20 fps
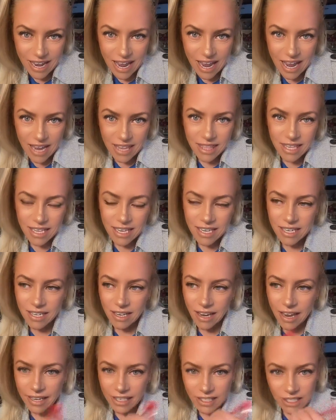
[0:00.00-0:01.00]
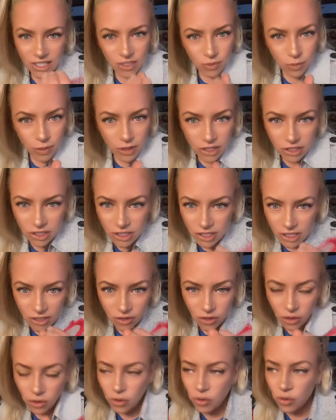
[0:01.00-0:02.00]
and then like to where they're just
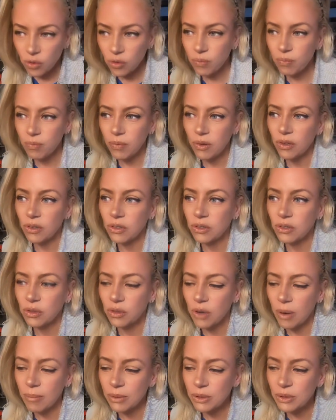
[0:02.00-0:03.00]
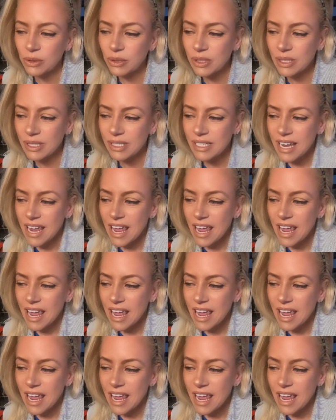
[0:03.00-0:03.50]
little crumbles